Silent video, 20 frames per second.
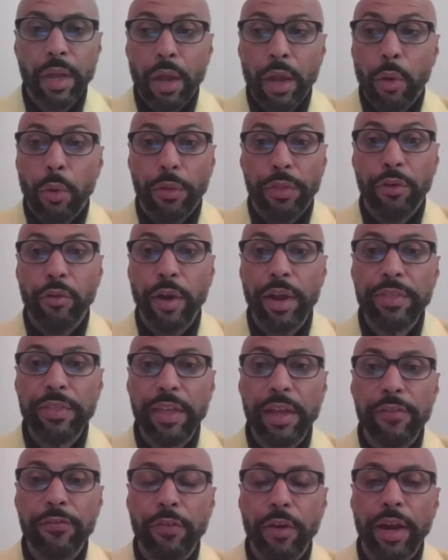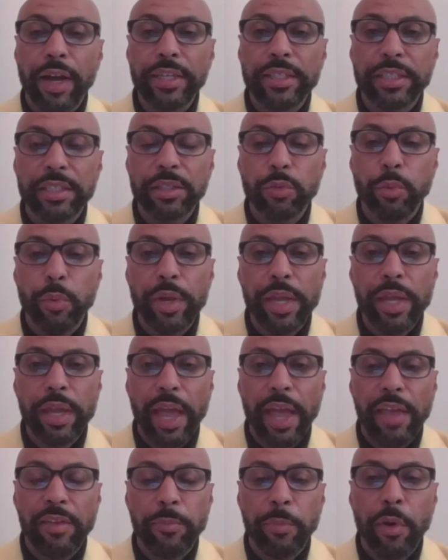Well, the great thing for us is we,
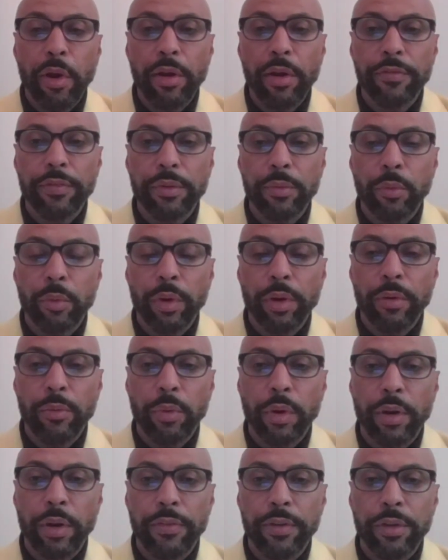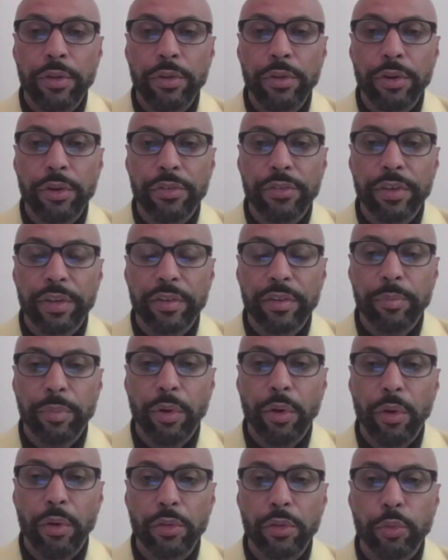as part of one of the New Year's Six
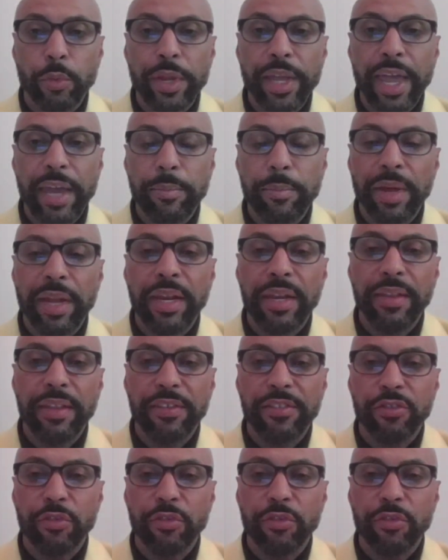Bowls, we had been in this